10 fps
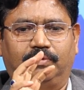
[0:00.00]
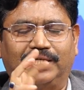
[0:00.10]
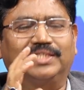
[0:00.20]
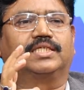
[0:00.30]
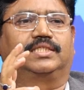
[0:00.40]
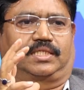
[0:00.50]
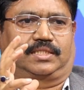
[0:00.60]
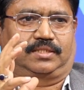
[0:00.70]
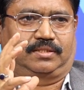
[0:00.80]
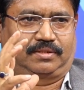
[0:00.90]

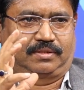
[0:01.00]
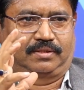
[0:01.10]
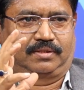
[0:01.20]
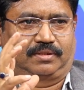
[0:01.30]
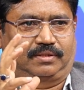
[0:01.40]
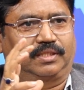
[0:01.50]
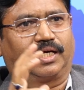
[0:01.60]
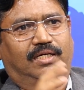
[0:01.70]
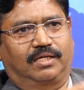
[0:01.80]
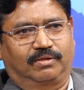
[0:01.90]
diseases
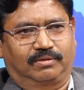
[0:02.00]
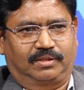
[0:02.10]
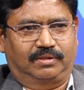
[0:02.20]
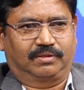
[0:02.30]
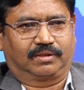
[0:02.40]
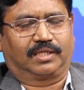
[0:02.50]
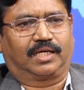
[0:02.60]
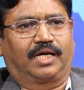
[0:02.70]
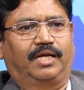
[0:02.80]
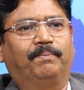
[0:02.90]
that
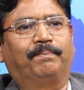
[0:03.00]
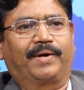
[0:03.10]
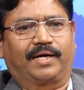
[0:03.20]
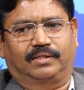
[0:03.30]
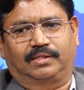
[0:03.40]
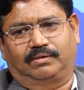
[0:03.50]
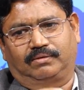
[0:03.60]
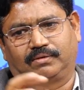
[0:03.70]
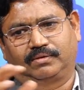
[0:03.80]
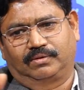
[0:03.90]
can impact
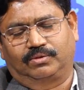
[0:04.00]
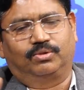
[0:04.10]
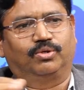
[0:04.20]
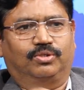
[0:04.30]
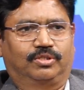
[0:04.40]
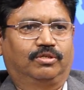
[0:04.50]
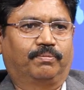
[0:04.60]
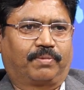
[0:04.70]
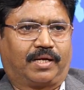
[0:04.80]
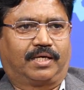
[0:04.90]
those
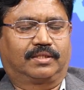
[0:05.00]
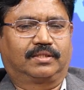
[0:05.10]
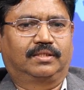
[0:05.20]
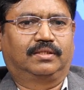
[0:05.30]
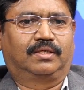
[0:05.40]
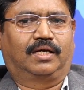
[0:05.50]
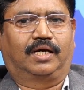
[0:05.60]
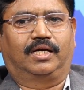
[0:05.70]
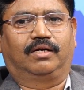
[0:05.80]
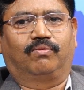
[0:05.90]
plants,
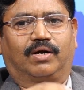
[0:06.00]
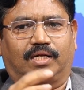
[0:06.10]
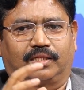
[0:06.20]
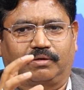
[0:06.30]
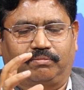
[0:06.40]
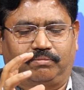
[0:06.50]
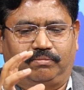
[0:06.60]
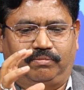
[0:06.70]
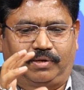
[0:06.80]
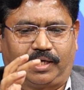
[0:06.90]
and what are the
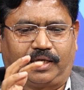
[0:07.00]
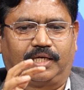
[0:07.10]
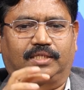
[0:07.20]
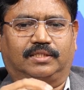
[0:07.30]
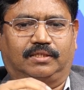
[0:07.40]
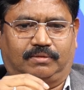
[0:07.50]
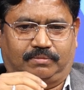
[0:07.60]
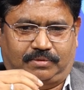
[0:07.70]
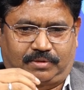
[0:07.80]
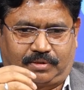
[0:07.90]
various
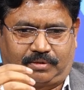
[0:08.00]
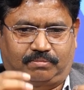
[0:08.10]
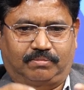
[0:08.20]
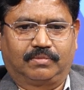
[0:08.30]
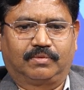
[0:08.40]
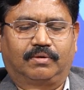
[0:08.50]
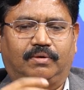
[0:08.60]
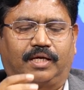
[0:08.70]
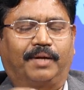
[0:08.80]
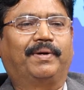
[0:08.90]
the
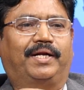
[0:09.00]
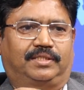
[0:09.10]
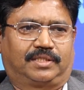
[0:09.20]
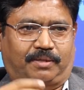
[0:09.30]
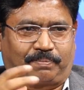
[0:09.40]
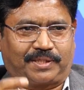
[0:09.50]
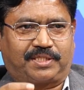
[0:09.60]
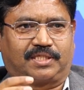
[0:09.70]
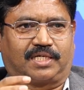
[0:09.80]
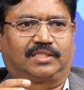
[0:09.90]
remedies or
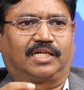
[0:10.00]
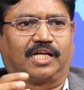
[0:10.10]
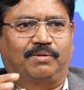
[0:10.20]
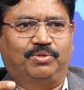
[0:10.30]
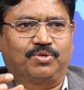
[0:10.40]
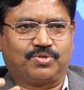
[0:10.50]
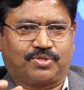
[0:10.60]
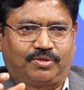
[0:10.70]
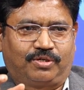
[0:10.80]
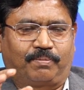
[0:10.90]
pesticides that can be
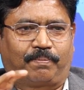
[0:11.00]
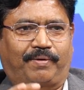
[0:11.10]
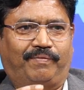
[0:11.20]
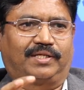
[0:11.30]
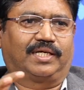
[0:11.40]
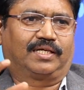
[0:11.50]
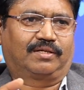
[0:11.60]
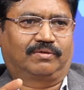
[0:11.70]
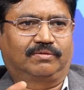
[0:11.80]
used to prevent that